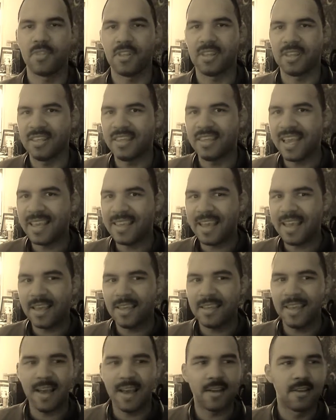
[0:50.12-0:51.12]
Yeah.
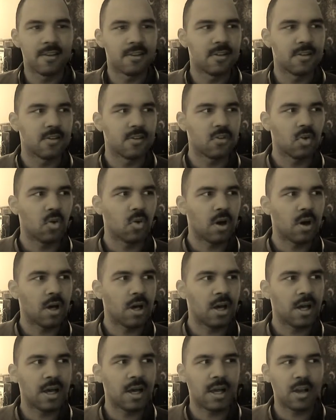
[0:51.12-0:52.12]
So,
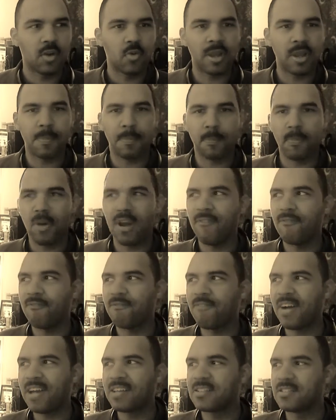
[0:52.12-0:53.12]
quick brown
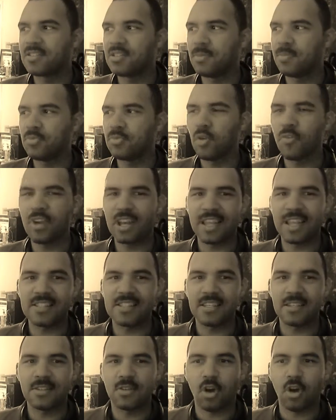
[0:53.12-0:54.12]
fox jumped over the
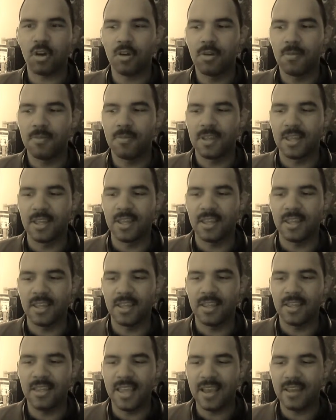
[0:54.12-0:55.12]
lazy dog.
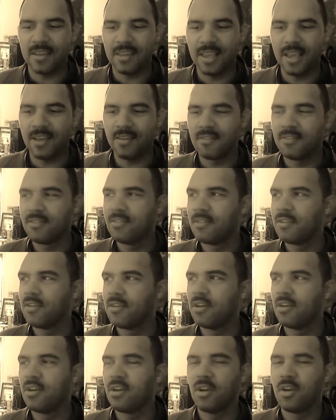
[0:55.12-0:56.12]
Yeah.
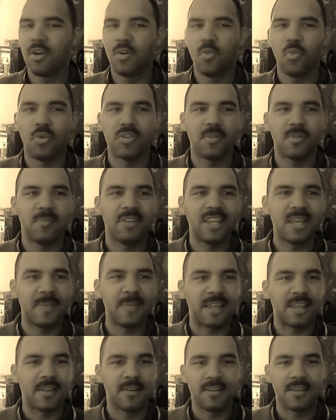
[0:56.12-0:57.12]
With some
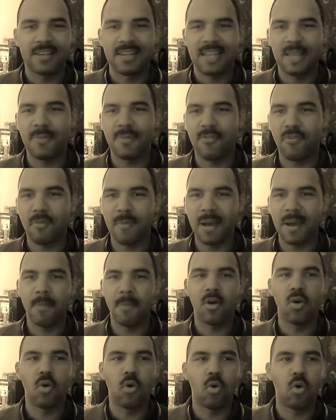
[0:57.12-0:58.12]
TP for my
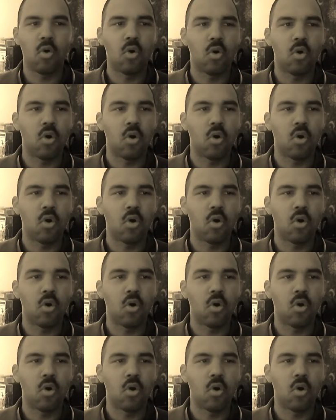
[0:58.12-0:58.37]
bunghole.